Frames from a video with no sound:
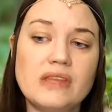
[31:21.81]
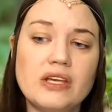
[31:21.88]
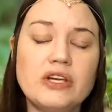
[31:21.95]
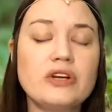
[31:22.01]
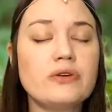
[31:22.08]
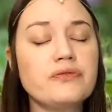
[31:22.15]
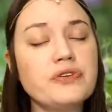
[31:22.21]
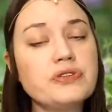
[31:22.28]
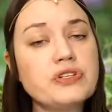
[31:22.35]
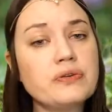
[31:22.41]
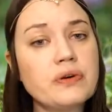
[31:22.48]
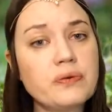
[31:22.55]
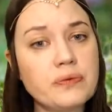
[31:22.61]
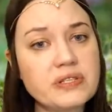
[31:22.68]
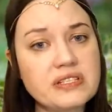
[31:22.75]
you know, if you
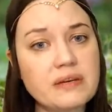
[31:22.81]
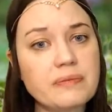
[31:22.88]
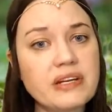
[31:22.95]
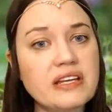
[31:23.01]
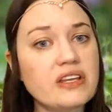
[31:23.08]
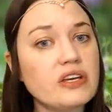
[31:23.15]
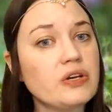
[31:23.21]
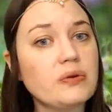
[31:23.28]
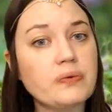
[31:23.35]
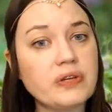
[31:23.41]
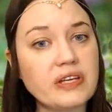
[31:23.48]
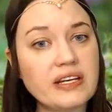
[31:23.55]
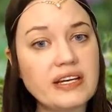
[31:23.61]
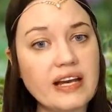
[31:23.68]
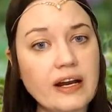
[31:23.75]
do it with somebody that you
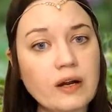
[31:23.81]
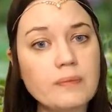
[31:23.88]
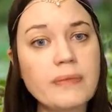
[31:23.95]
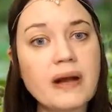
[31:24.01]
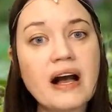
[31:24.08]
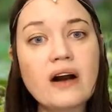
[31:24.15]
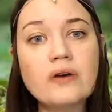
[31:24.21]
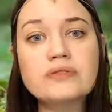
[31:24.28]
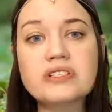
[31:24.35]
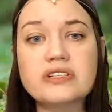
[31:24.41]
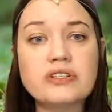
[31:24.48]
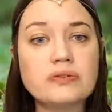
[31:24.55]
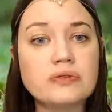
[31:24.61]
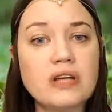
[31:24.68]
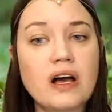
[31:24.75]
really care about
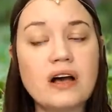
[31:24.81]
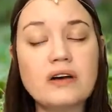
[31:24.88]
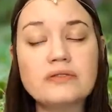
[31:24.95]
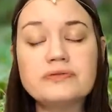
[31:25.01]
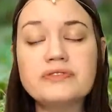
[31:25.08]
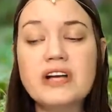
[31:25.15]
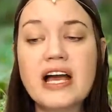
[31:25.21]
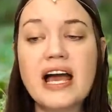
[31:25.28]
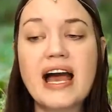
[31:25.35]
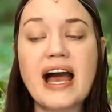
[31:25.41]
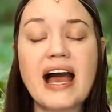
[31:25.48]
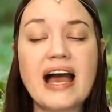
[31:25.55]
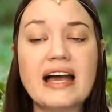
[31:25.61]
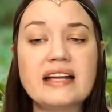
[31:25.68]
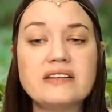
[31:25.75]
and you love,
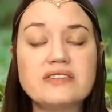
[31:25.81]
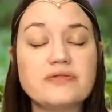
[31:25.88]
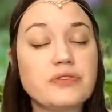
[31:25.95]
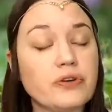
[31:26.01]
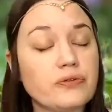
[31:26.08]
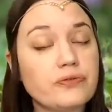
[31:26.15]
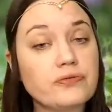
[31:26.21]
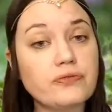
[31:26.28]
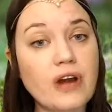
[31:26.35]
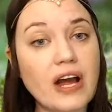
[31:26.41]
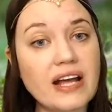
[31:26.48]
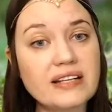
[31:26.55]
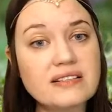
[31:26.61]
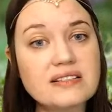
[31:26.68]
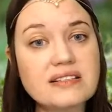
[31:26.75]
and to your
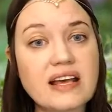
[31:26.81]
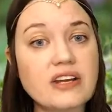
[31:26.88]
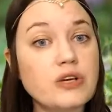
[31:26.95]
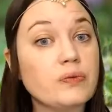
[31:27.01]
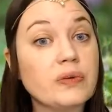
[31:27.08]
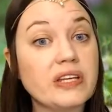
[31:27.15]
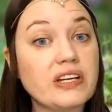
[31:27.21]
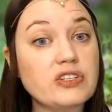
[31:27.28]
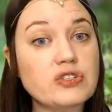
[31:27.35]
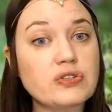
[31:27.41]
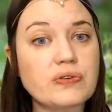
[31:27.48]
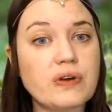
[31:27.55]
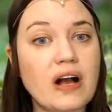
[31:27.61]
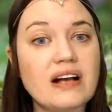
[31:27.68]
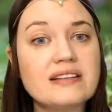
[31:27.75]
friends that you really
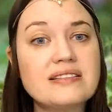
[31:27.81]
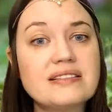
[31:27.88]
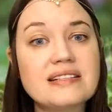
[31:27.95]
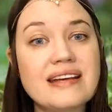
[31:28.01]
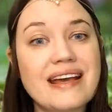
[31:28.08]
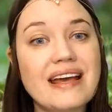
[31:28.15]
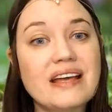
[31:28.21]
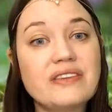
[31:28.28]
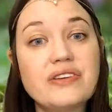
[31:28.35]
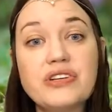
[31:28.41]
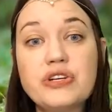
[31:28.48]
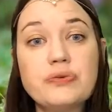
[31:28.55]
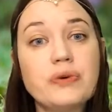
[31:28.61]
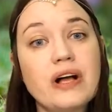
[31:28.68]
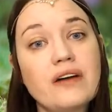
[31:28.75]
trust,
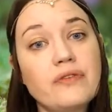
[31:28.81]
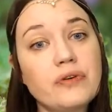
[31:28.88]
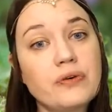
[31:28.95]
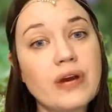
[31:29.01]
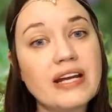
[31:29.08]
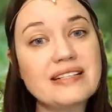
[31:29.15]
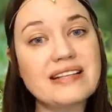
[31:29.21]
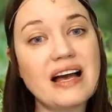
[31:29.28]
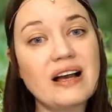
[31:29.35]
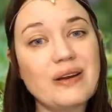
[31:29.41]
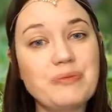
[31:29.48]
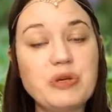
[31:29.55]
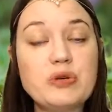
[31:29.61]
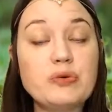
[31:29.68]
then you will have a great time.